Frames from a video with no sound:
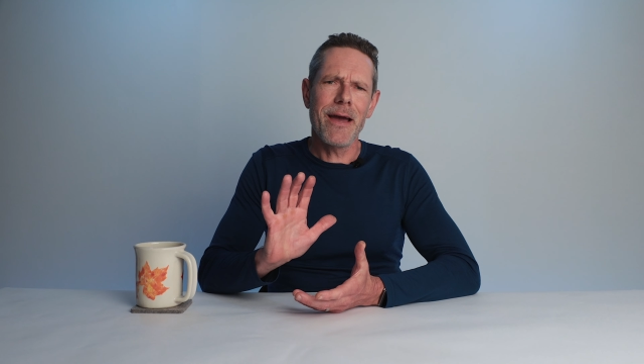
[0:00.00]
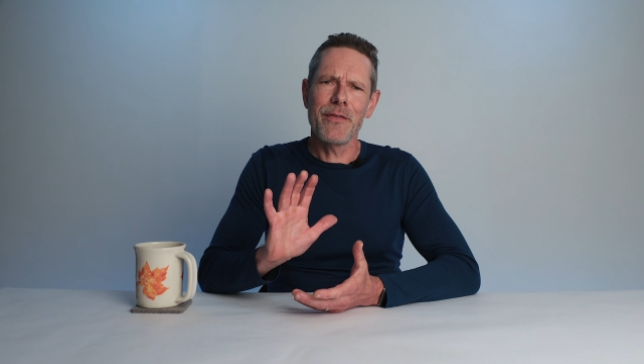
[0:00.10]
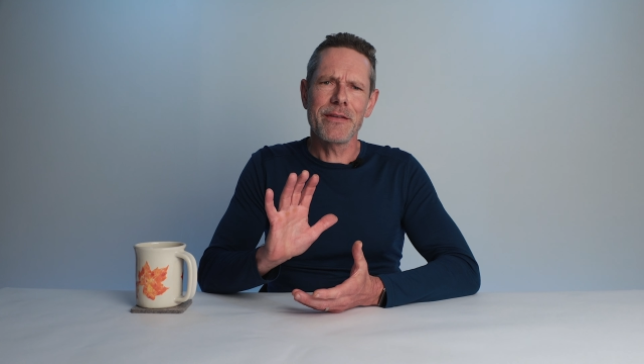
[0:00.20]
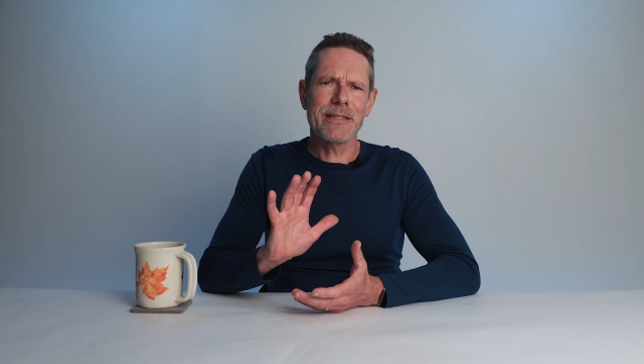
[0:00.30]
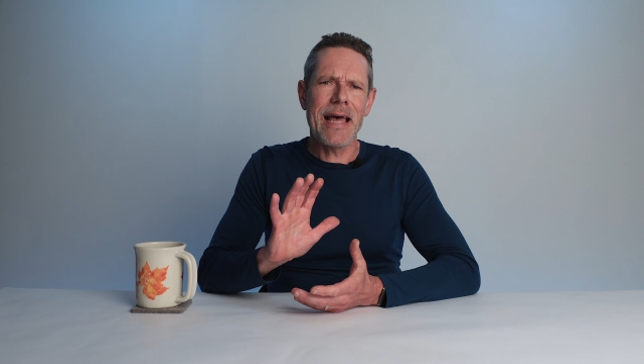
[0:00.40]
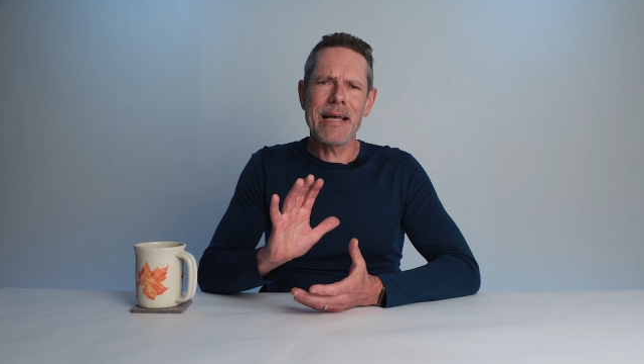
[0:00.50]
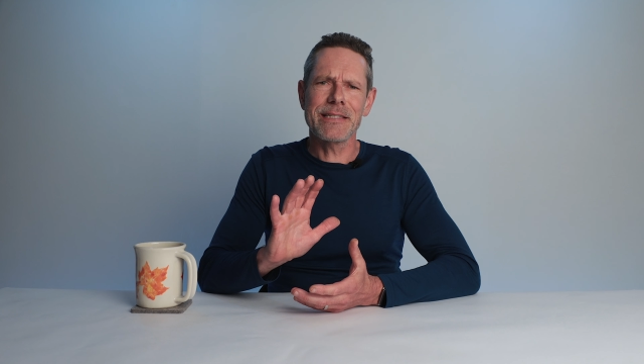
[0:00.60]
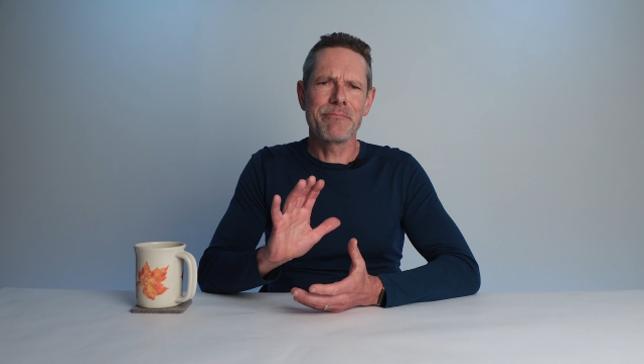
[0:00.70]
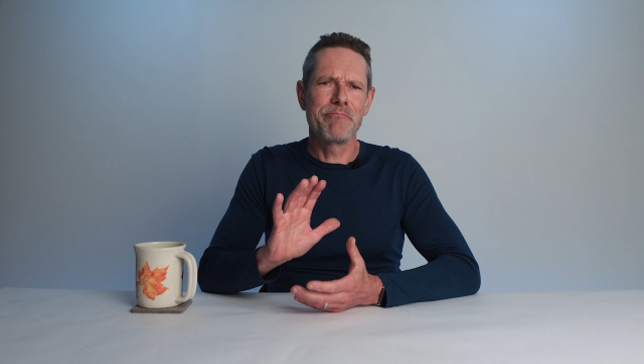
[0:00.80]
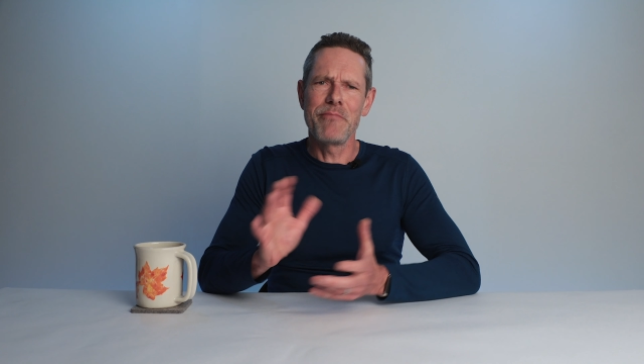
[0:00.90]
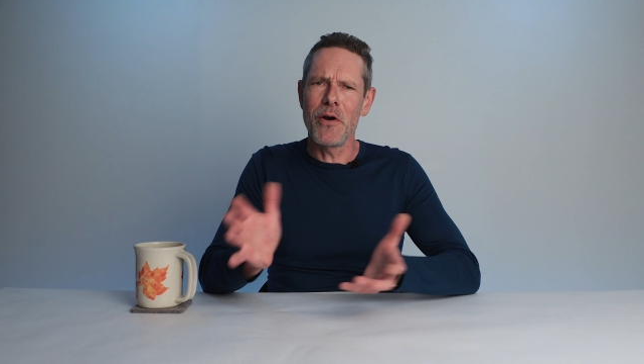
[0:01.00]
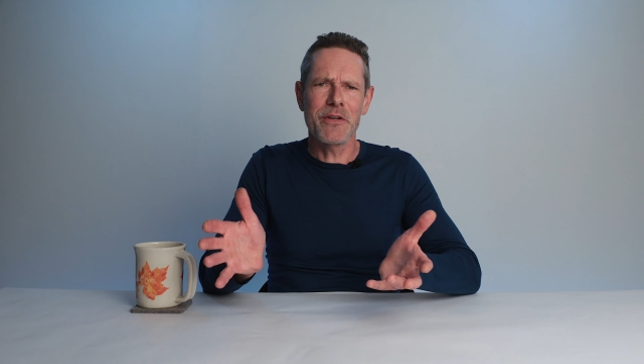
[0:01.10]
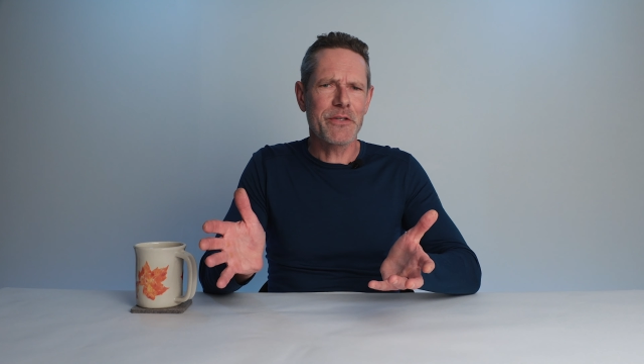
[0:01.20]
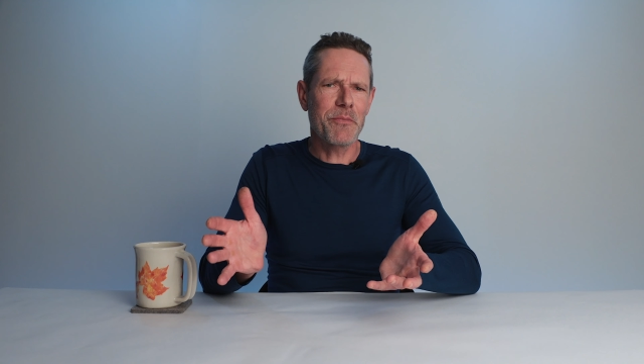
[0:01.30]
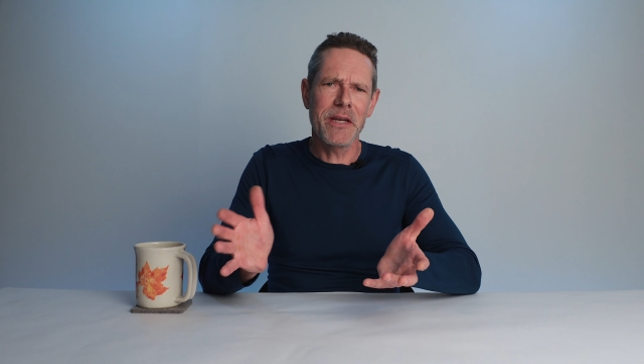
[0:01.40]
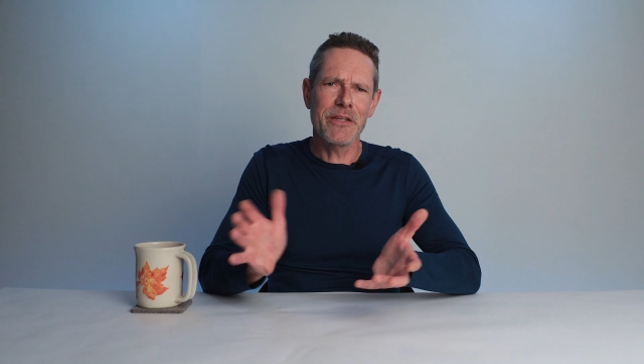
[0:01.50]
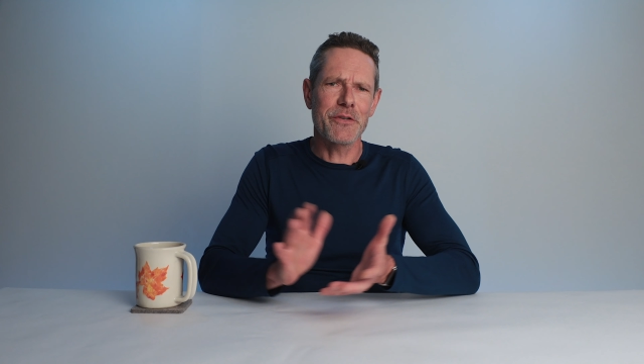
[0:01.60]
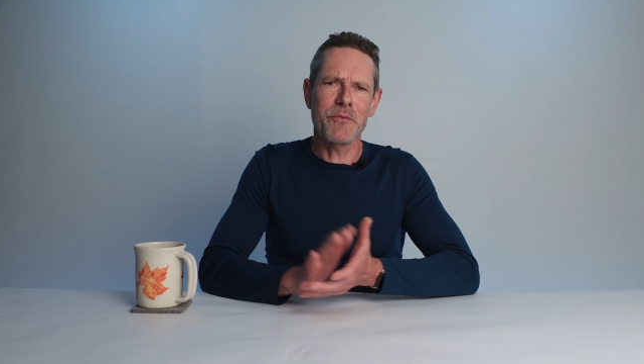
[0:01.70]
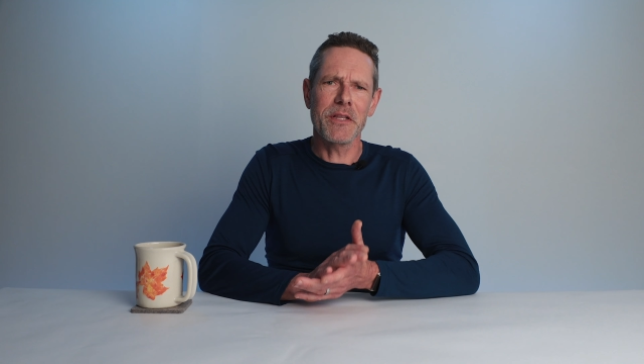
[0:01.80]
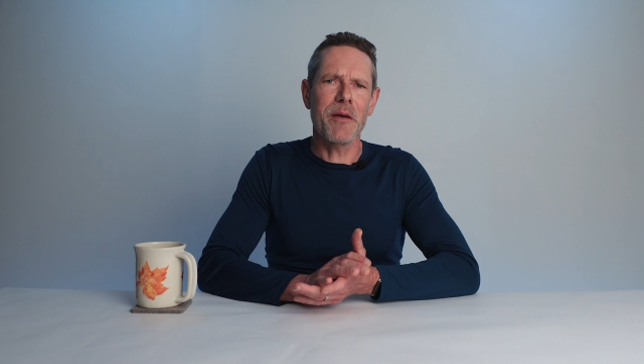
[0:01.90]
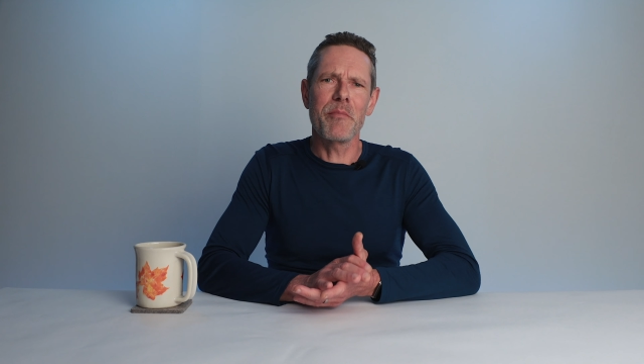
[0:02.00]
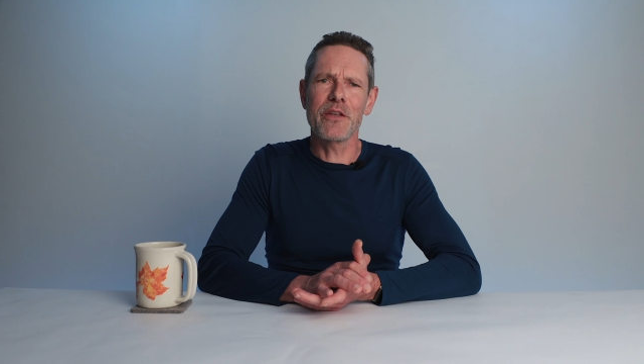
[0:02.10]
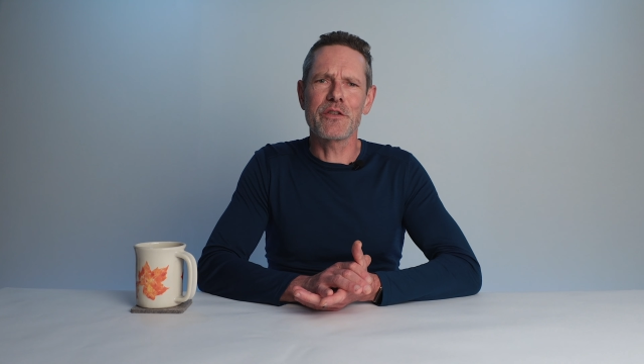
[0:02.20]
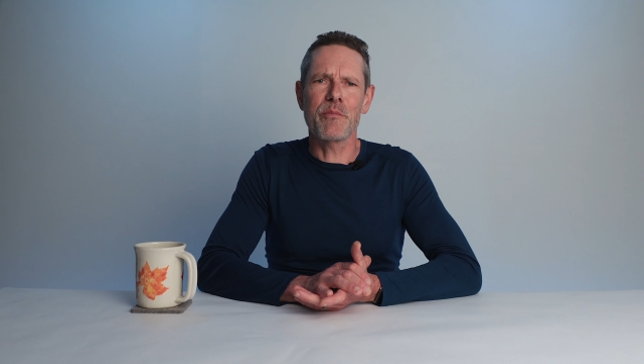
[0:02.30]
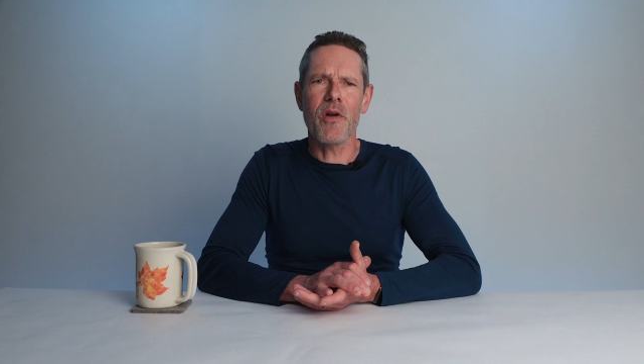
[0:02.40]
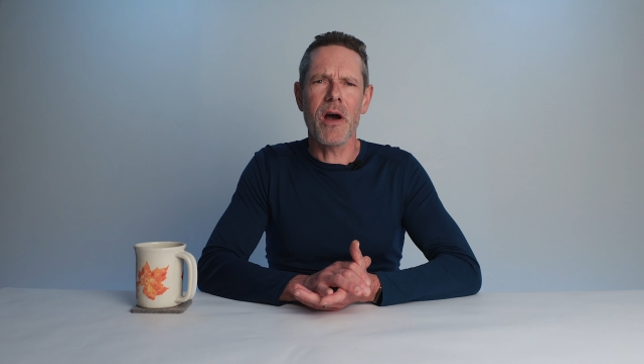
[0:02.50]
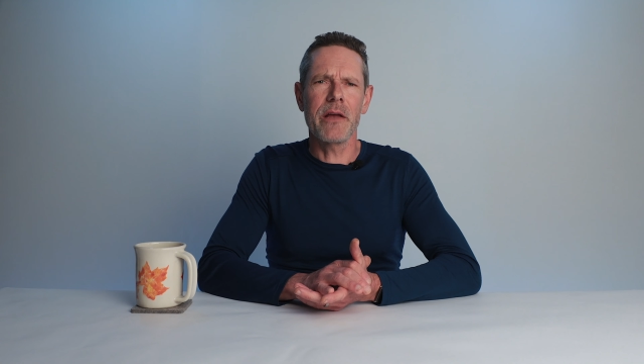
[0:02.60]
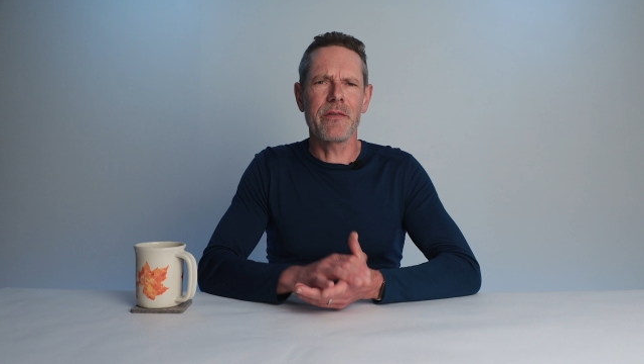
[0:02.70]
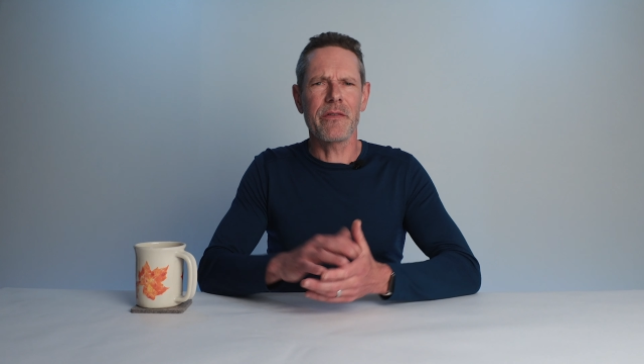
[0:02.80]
now this last bonus one isn't really a big surprise.